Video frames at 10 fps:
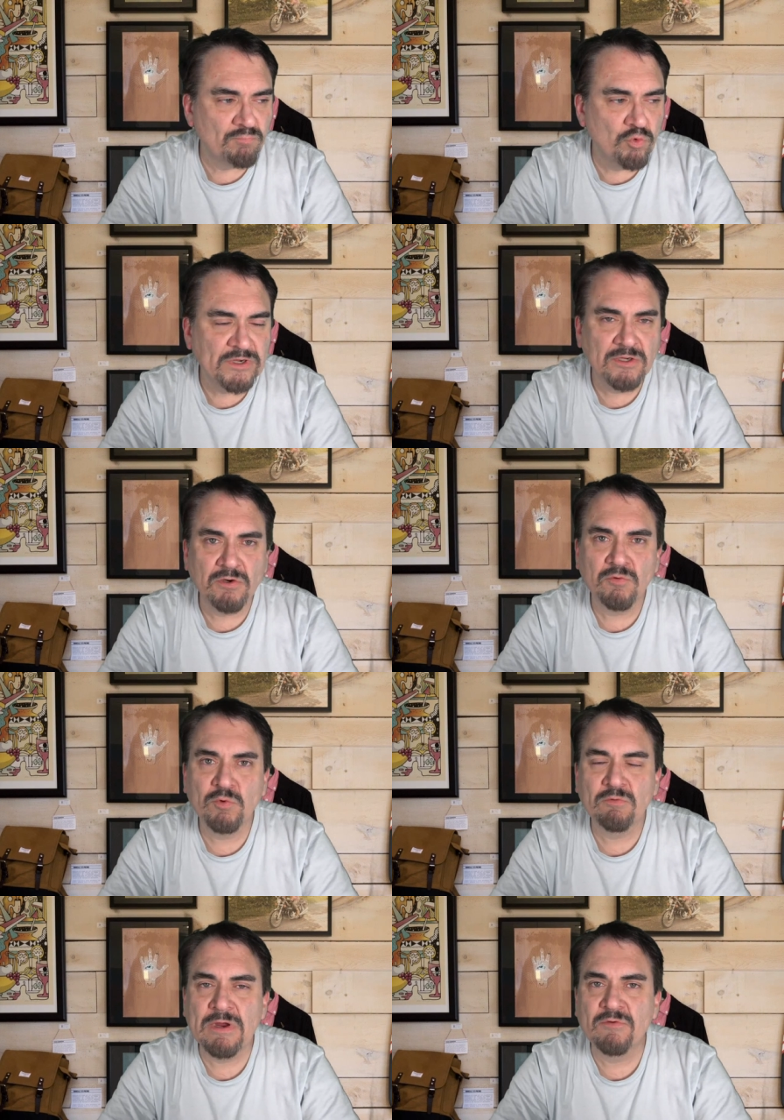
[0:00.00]
Whittier,
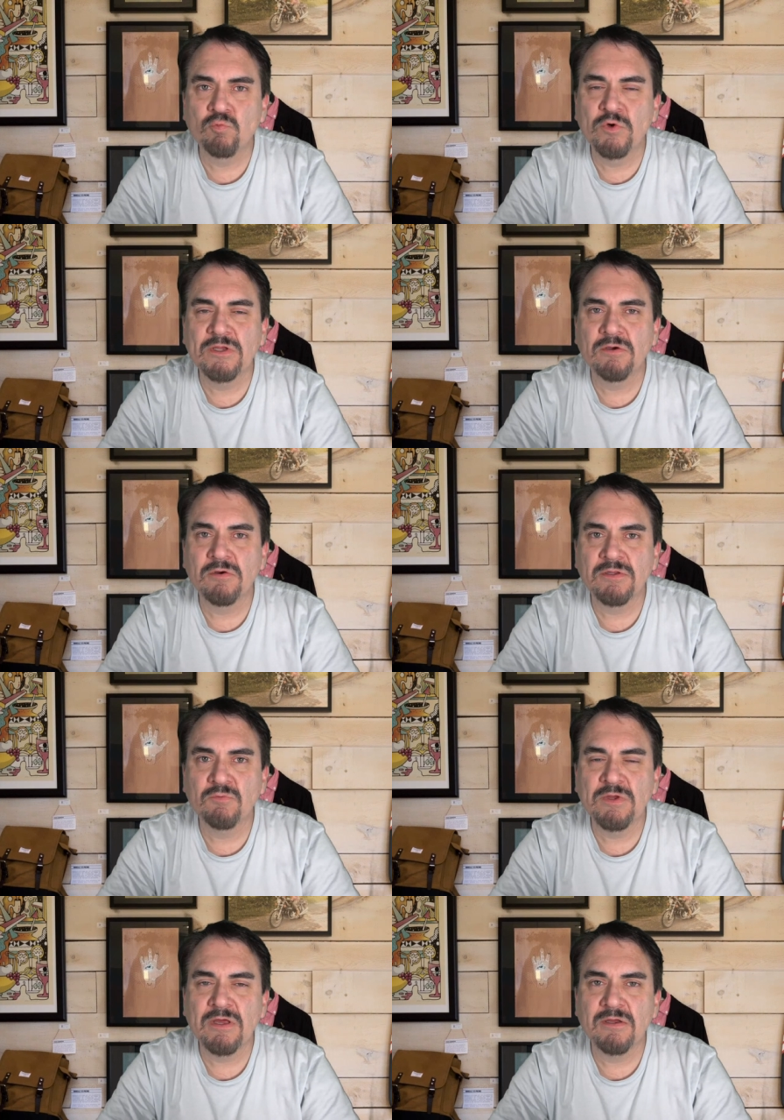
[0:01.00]
we were out in Whittier.
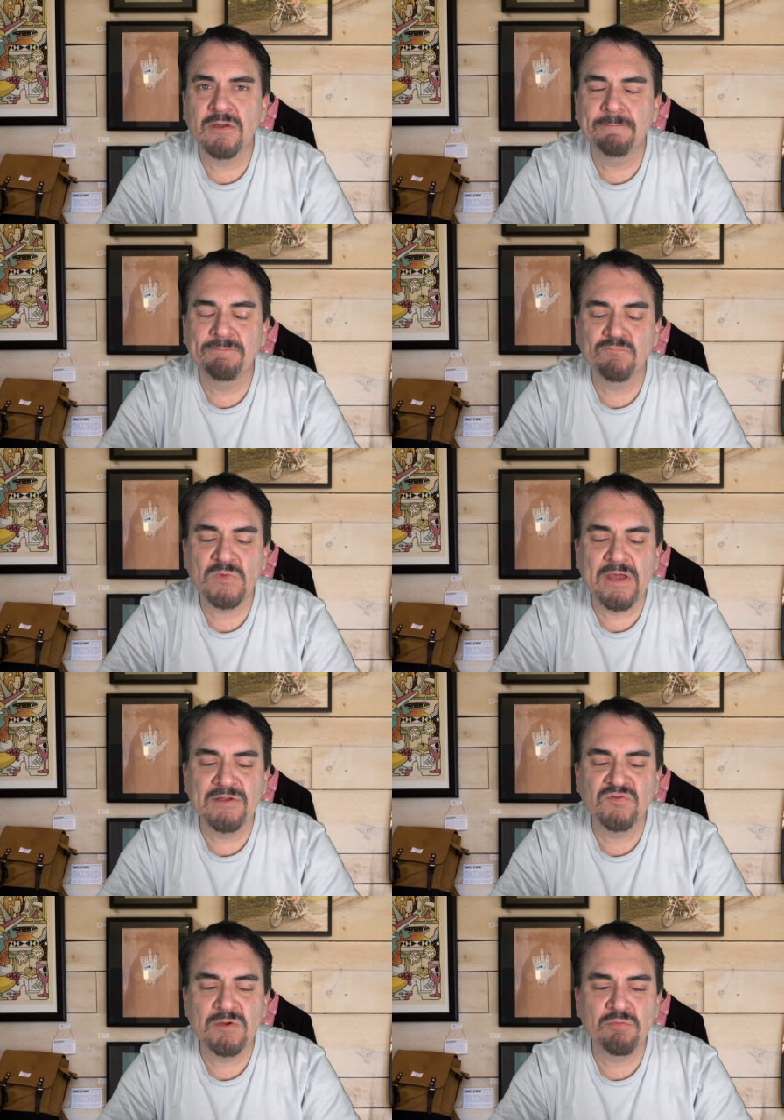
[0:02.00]
We had
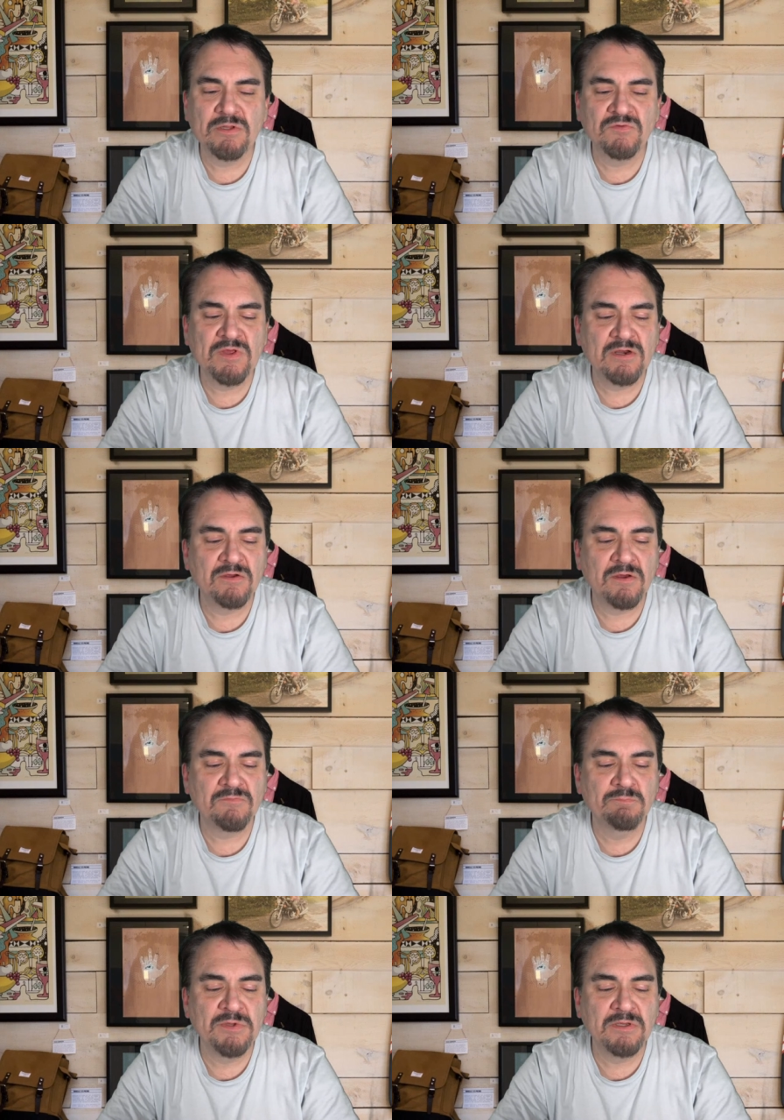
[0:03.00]
Einstein Brothers had
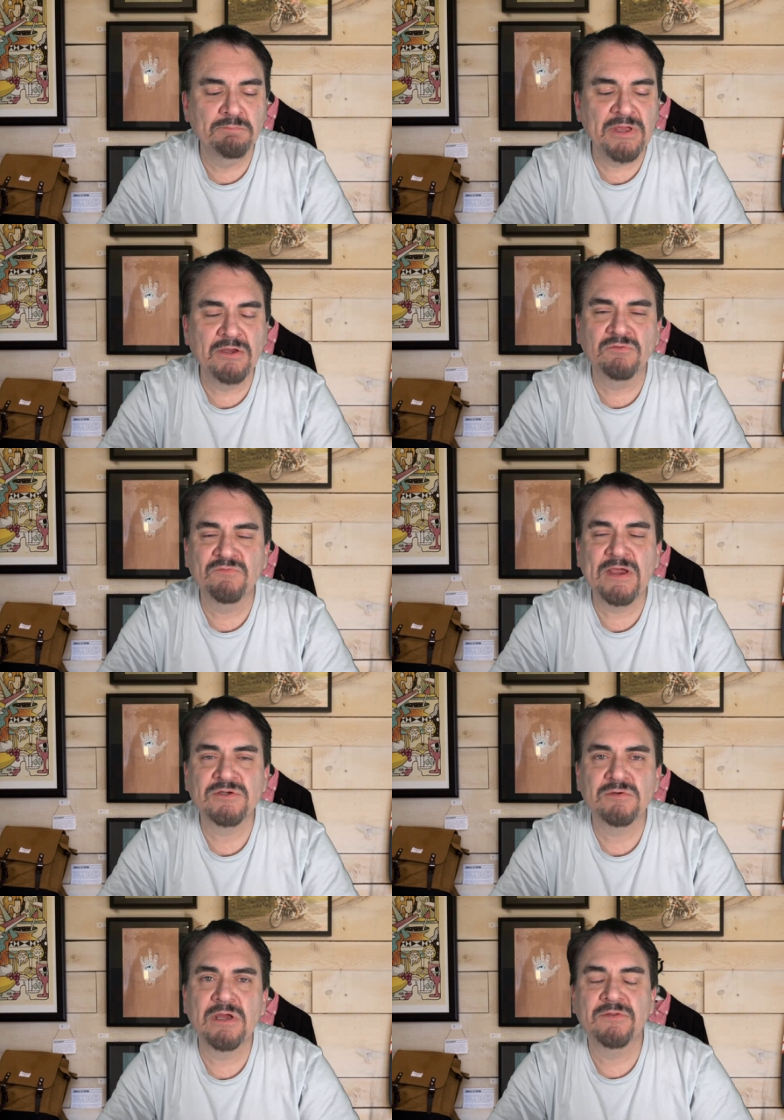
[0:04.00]
a big bagel
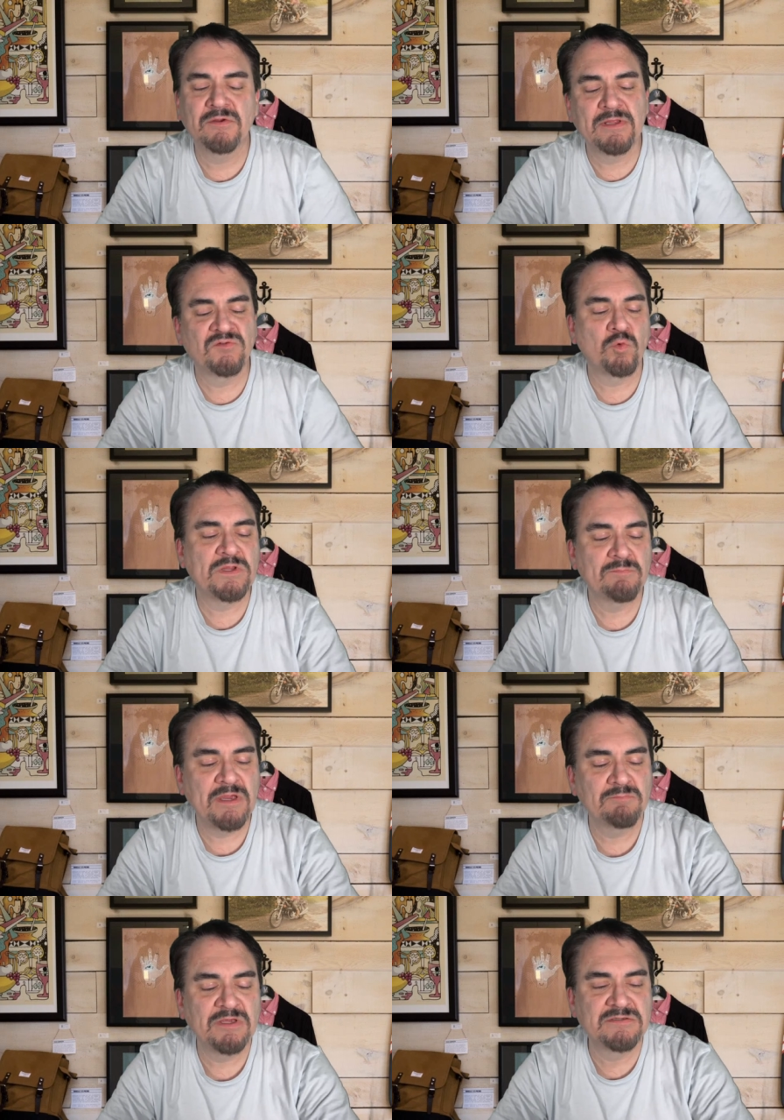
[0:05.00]
factory out there. That's where they
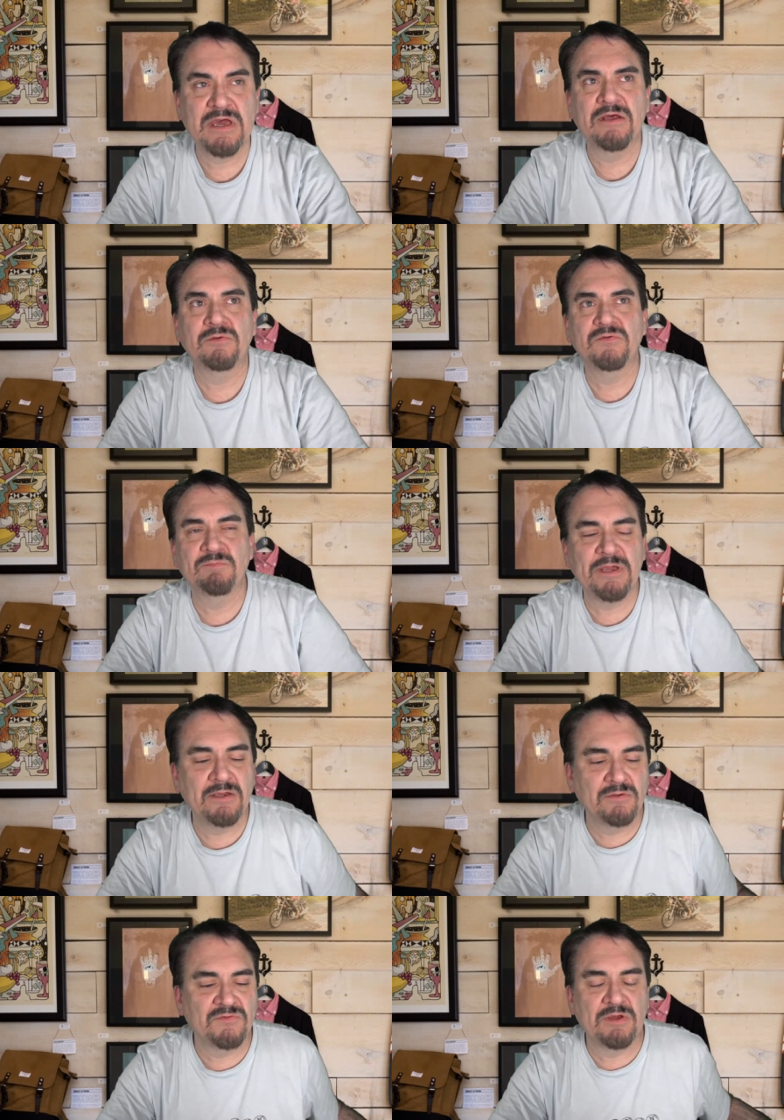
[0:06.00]
made McDonald's
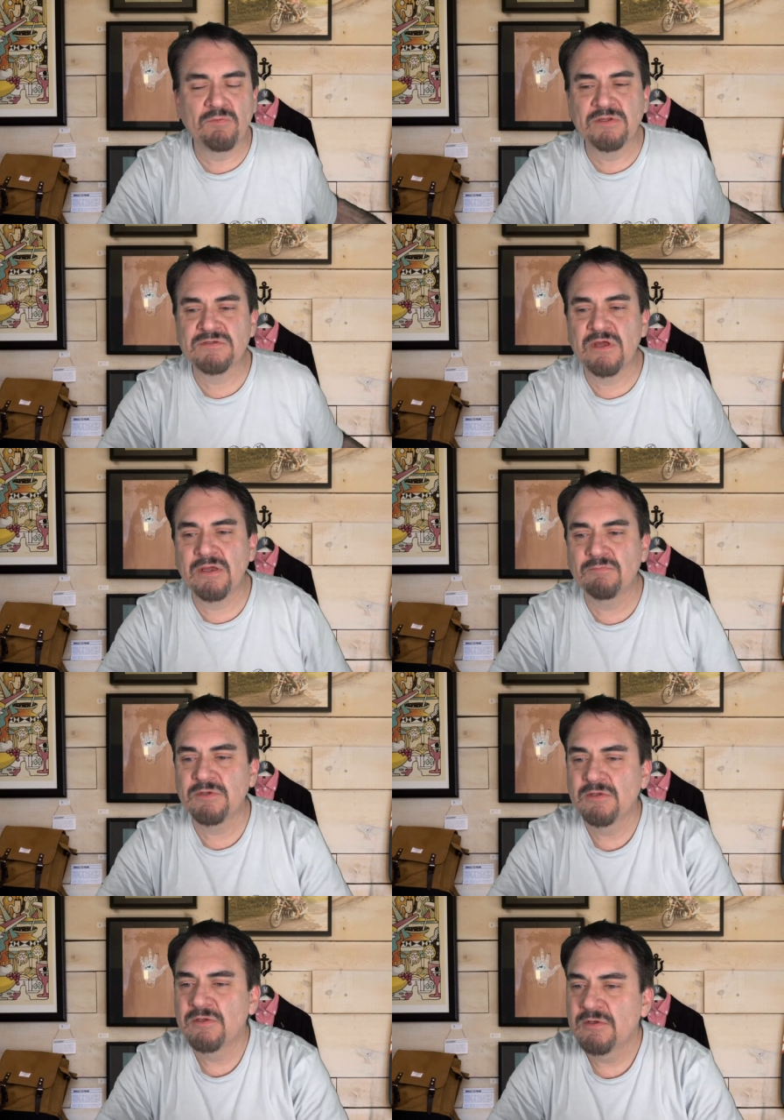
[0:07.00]
bagels at one
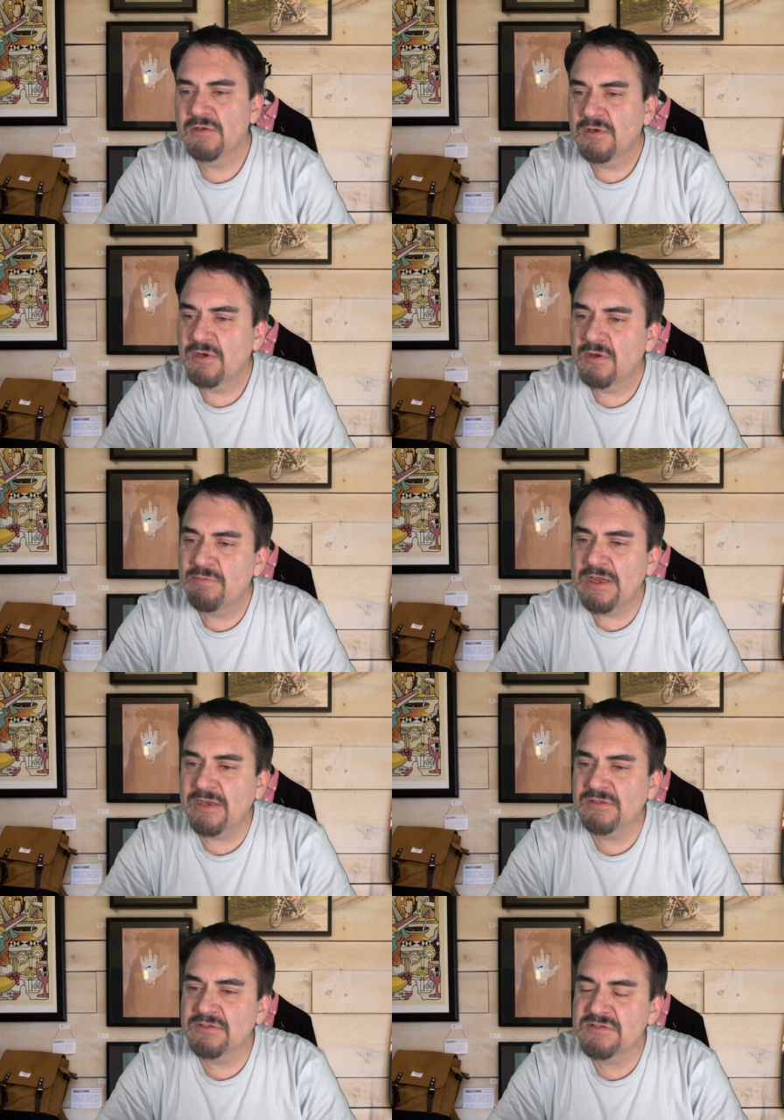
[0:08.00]
time,
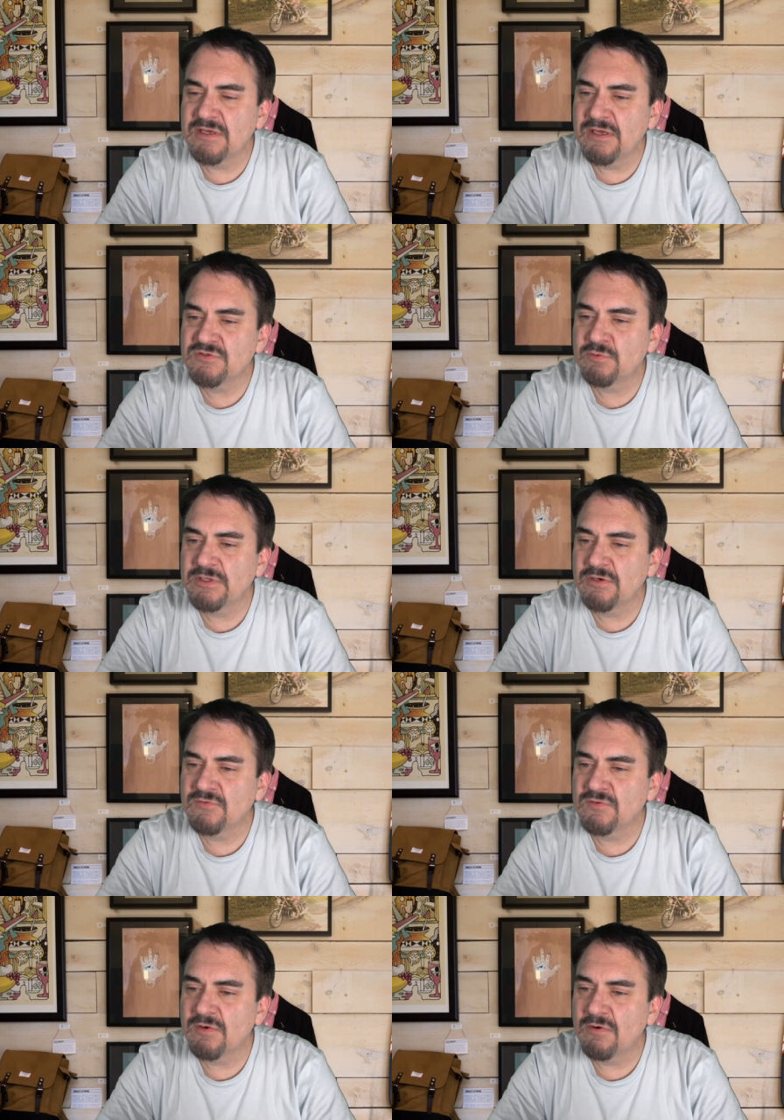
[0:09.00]
back in the day, 20
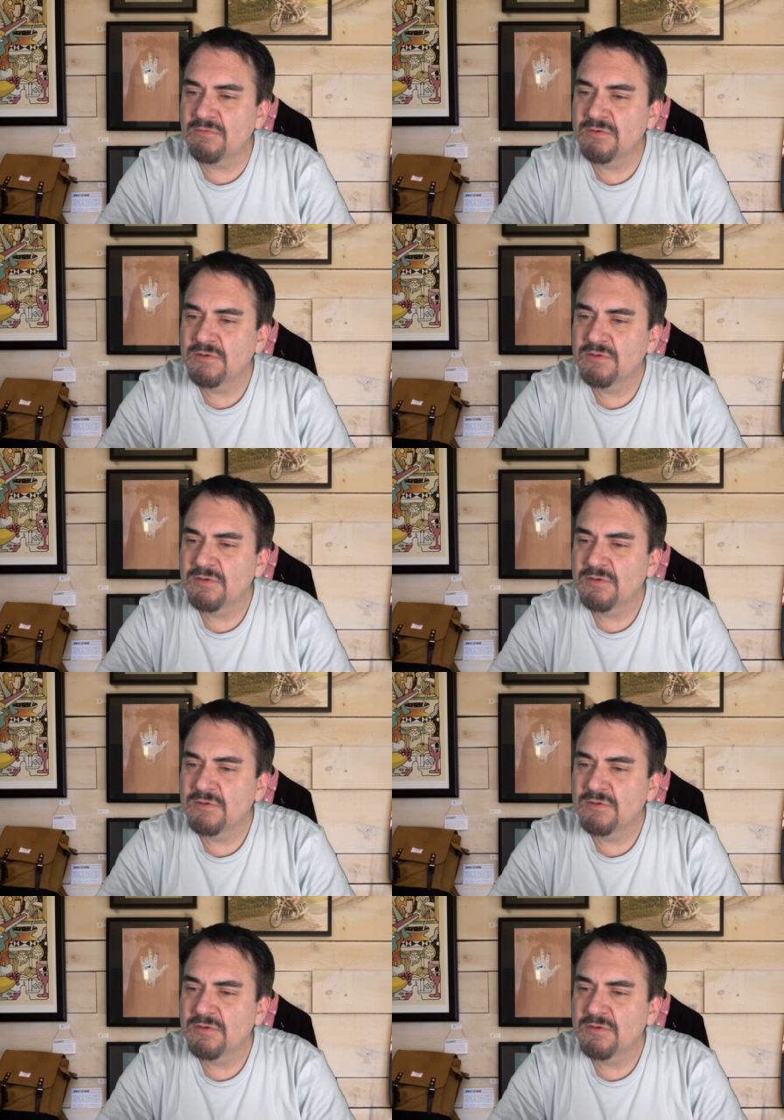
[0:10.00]
years ago.